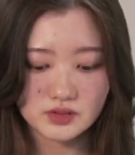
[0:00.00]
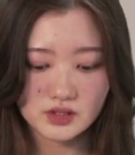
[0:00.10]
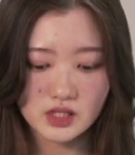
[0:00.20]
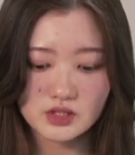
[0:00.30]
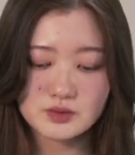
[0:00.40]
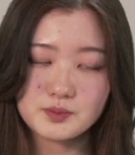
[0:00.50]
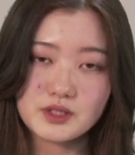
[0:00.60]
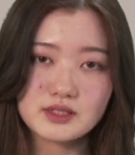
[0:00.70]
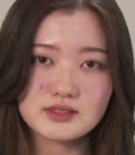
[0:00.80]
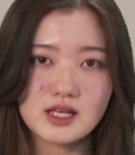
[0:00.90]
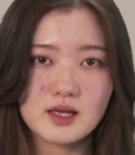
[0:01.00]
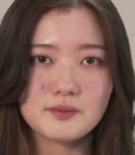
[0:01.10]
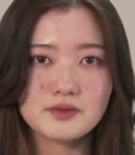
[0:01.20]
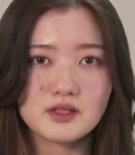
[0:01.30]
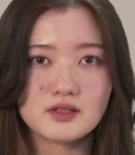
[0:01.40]
each blood type
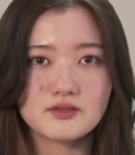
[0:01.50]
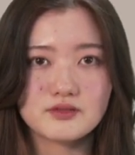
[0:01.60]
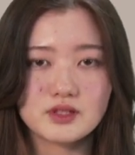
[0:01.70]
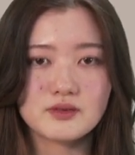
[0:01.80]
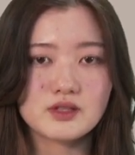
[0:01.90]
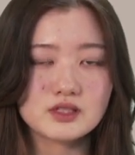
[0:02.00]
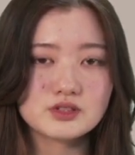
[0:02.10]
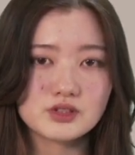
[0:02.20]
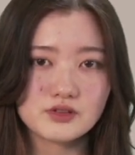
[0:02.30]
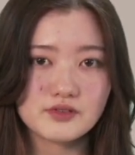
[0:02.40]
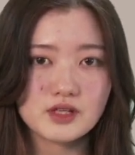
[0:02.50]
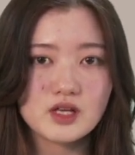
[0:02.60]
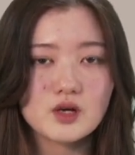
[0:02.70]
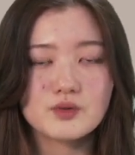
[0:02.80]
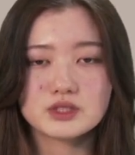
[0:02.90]
in this survey
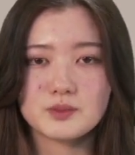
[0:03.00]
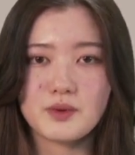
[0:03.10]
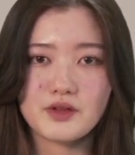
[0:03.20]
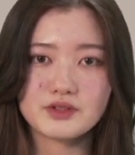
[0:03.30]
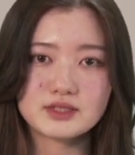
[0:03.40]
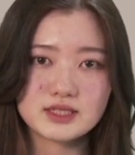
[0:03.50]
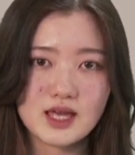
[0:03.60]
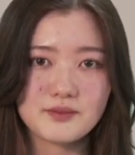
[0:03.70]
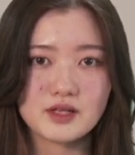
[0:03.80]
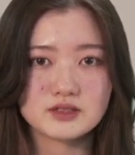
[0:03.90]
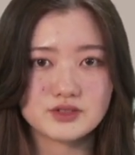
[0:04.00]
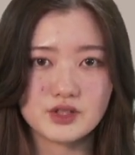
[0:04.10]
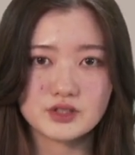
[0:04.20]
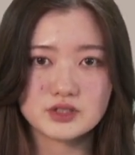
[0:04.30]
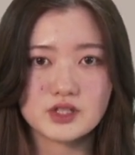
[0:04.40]
was about the same as
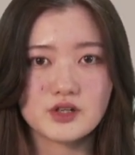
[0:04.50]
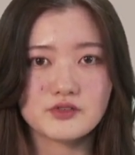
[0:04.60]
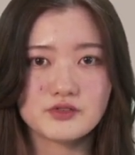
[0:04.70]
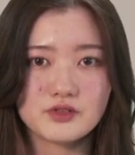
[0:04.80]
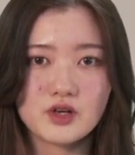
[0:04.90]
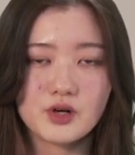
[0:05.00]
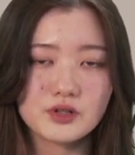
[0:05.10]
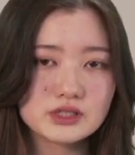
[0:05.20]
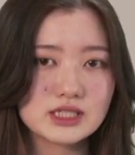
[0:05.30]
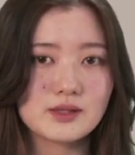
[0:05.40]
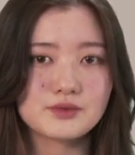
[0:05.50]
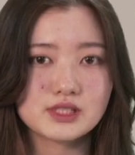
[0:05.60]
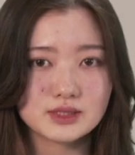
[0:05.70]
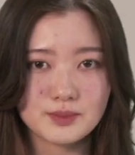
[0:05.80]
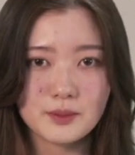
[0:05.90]
those of whole
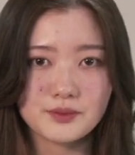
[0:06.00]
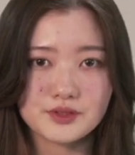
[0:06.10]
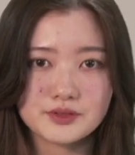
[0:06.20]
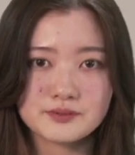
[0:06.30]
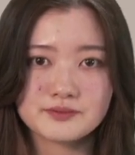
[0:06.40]
Japanese people.